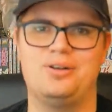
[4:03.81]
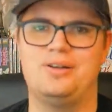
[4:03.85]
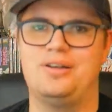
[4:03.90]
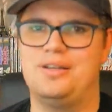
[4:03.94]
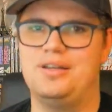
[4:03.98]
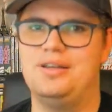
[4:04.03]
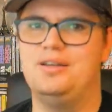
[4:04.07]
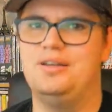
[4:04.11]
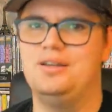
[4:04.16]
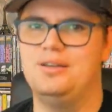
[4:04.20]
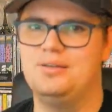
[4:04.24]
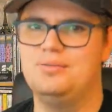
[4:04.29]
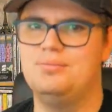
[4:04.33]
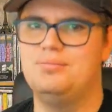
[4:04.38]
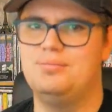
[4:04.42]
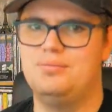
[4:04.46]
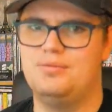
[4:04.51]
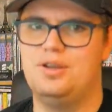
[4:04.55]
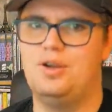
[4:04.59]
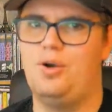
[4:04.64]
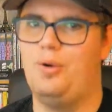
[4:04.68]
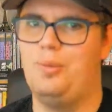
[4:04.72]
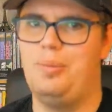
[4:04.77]
He could
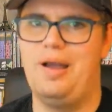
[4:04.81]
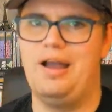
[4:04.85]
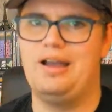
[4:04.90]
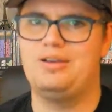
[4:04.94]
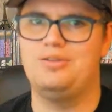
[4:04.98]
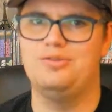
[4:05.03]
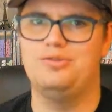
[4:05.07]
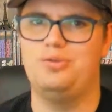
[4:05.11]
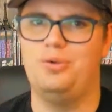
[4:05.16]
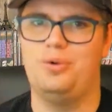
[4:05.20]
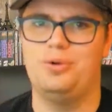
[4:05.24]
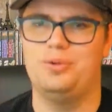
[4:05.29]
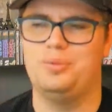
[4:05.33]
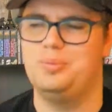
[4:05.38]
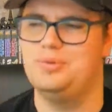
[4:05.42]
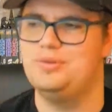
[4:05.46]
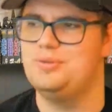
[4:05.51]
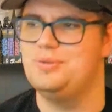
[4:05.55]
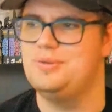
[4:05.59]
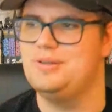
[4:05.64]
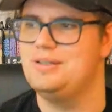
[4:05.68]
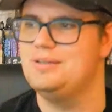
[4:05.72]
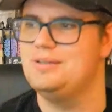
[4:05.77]
go back and forth
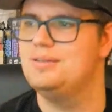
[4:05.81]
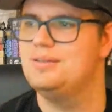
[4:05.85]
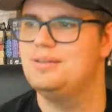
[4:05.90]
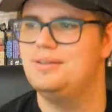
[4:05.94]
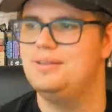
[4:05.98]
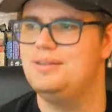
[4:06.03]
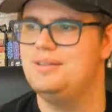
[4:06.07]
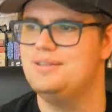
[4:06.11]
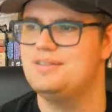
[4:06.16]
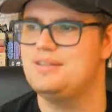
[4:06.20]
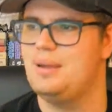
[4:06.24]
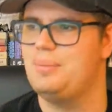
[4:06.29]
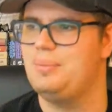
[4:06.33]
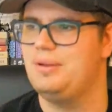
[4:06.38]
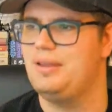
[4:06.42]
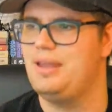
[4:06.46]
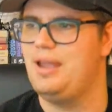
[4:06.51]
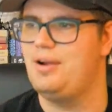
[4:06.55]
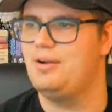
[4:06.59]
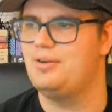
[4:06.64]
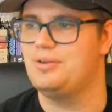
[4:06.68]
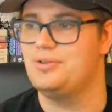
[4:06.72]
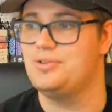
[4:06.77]
between these type of
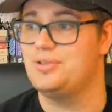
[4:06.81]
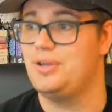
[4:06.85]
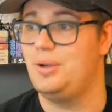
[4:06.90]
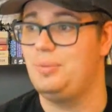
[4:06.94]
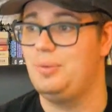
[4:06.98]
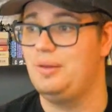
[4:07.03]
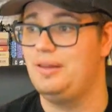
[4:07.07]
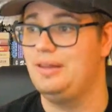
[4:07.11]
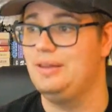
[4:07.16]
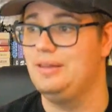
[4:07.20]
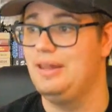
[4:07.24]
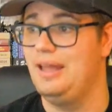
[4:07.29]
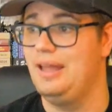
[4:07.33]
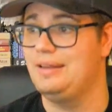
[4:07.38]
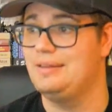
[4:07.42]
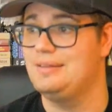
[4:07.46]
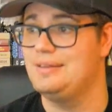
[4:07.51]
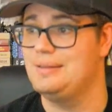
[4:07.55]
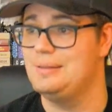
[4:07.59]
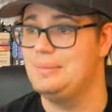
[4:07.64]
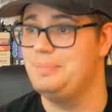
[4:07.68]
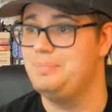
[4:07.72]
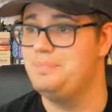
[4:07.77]
characters. I really liked
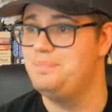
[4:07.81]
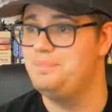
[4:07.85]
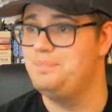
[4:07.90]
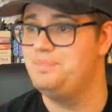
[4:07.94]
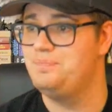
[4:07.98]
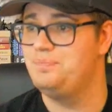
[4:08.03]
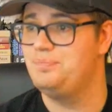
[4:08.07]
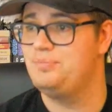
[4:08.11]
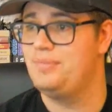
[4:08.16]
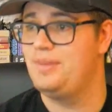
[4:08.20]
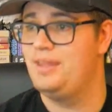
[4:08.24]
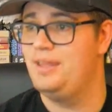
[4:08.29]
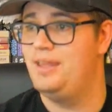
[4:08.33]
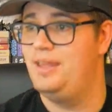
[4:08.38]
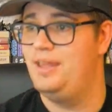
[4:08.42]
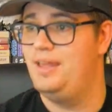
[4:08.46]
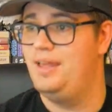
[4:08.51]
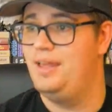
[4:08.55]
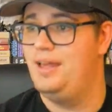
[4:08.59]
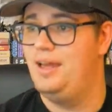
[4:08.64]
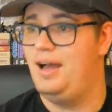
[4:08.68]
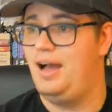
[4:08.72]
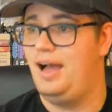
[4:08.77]
him.
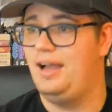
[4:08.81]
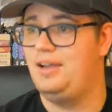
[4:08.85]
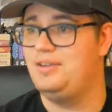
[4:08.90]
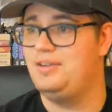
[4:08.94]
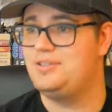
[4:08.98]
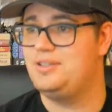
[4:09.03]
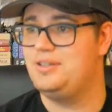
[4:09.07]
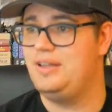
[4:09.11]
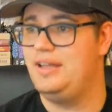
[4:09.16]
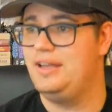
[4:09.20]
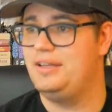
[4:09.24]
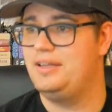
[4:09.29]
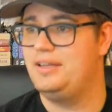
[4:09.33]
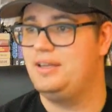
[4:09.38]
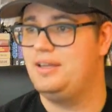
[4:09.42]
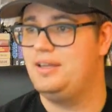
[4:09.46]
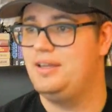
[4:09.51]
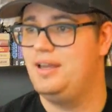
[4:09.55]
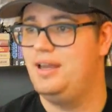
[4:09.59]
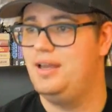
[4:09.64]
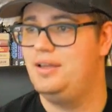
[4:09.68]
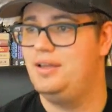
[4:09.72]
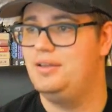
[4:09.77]
I also like
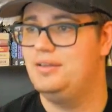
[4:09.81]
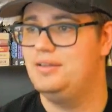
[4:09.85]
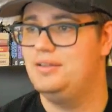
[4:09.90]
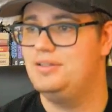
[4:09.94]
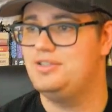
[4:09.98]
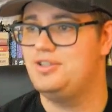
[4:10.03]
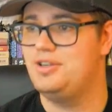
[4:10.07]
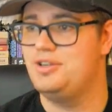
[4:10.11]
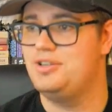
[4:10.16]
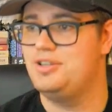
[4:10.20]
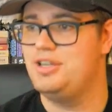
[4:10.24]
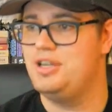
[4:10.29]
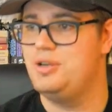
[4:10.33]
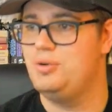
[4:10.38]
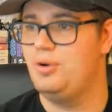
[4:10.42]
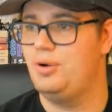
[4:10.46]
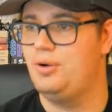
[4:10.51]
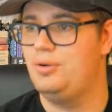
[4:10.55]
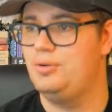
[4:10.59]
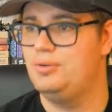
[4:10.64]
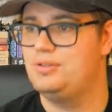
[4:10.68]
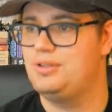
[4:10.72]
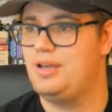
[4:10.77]

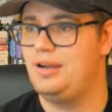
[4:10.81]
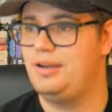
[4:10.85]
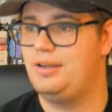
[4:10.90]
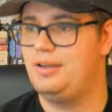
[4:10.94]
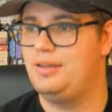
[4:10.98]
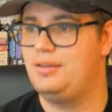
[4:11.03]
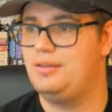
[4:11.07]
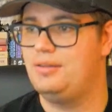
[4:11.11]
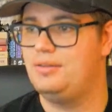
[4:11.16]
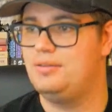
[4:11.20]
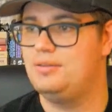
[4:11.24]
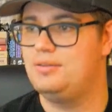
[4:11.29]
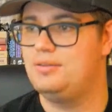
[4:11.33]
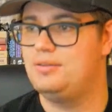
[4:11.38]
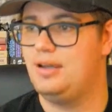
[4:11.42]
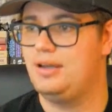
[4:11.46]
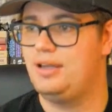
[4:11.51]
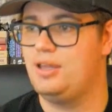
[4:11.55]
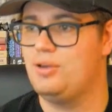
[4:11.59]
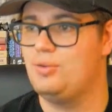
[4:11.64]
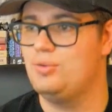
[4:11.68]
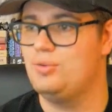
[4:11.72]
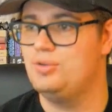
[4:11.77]
Jinjiro
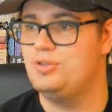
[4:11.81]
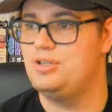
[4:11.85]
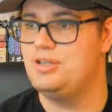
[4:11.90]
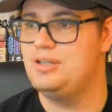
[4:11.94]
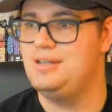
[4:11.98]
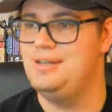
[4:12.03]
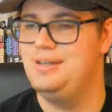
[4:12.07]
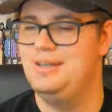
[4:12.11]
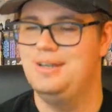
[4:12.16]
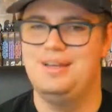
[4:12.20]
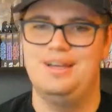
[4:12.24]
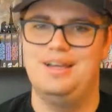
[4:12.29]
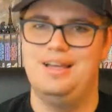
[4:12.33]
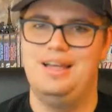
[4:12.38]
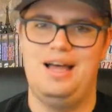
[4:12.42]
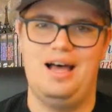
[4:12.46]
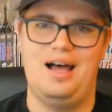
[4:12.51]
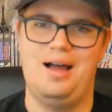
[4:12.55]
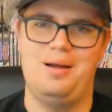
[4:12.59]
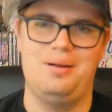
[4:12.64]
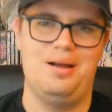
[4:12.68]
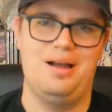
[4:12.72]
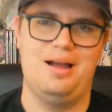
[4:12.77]
Takeuchi.
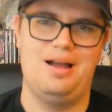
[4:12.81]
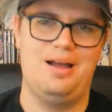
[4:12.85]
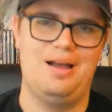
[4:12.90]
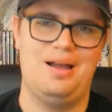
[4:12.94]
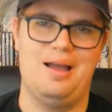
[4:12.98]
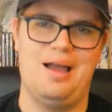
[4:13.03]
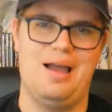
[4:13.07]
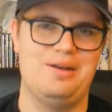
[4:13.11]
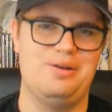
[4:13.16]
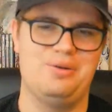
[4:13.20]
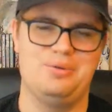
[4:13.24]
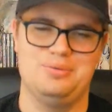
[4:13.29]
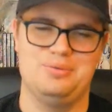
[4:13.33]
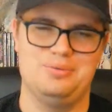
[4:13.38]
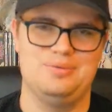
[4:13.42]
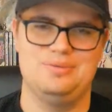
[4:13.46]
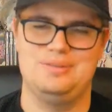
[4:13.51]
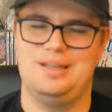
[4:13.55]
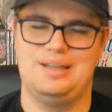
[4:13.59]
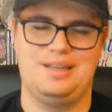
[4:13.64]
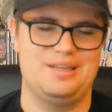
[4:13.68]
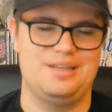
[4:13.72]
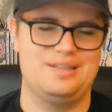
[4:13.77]
I don't,
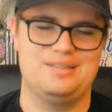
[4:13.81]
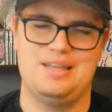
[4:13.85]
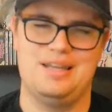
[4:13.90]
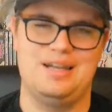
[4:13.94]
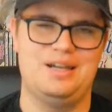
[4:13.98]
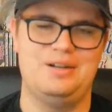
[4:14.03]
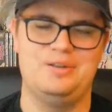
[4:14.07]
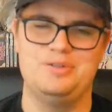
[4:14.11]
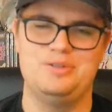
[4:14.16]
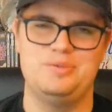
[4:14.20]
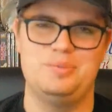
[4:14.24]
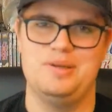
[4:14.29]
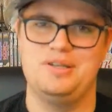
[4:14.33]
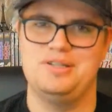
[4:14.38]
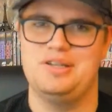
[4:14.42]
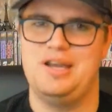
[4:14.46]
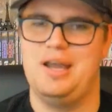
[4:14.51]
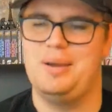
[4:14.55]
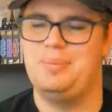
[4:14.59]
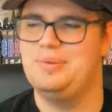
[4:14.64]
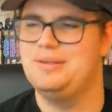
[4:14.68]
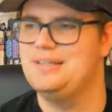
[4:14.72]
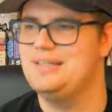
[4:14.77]
like I said, I don't speak
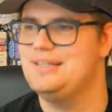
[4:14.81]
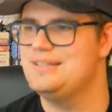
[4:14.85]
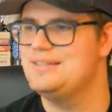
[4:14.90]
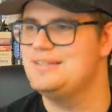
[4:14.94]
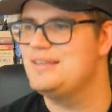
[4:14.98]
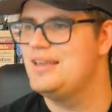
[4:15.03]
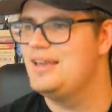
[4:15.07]
Japanese.